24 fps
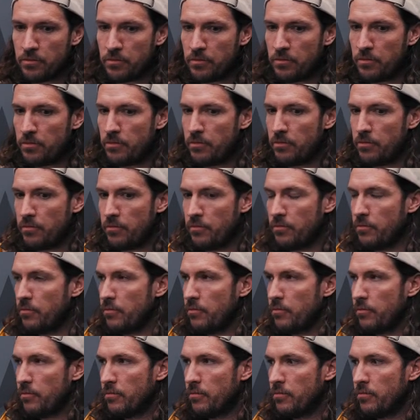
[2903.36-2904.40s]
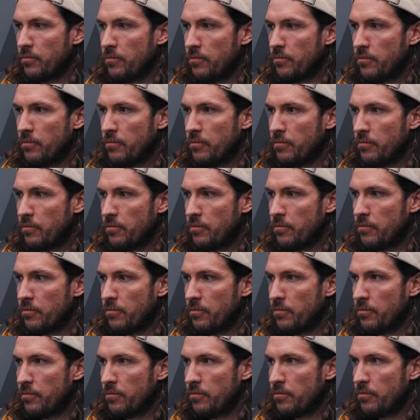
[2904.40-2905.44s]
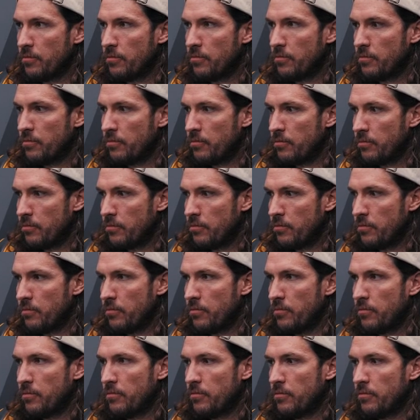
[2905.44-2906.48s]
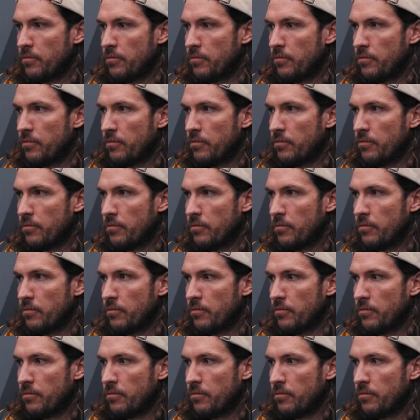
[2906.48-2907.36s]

This person isn't speaking.